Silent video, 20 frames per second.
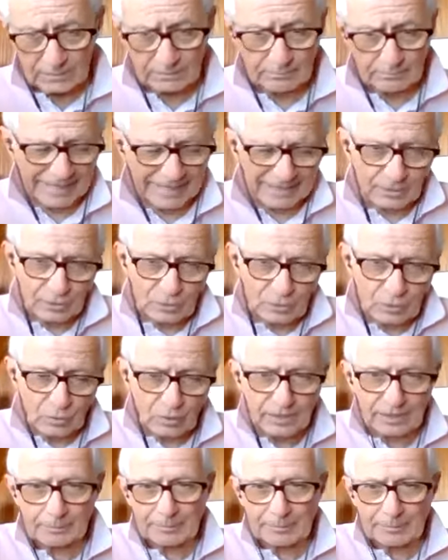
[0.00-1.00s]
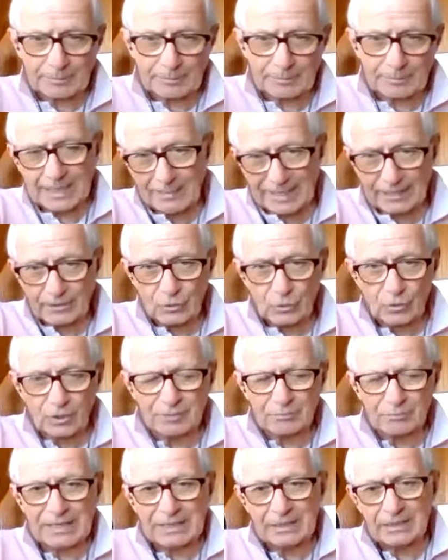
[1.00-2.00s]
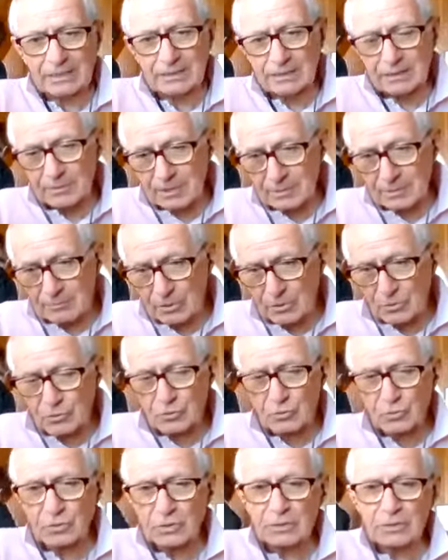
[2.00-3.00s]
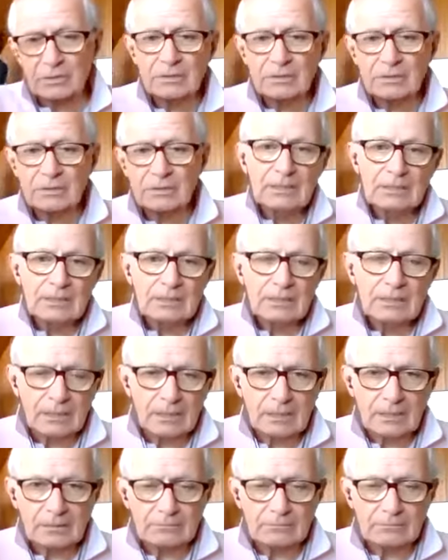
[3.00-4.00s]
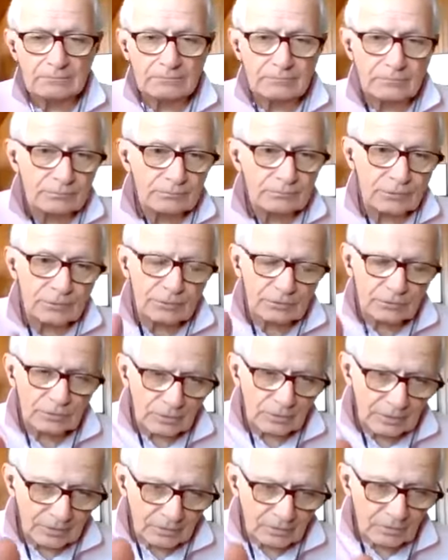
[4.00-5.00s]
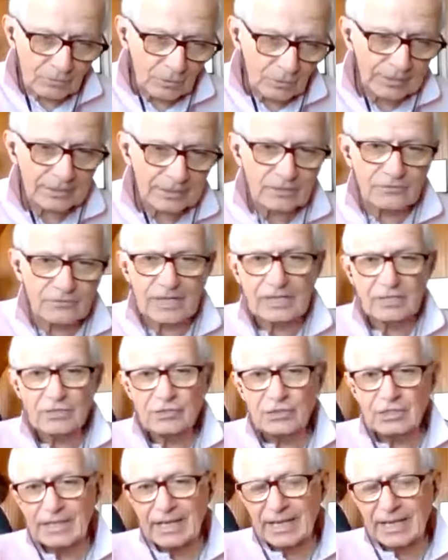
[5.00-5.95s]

Bank of New York became the Bank of New York Mellon, Liberty Mutual, your organization,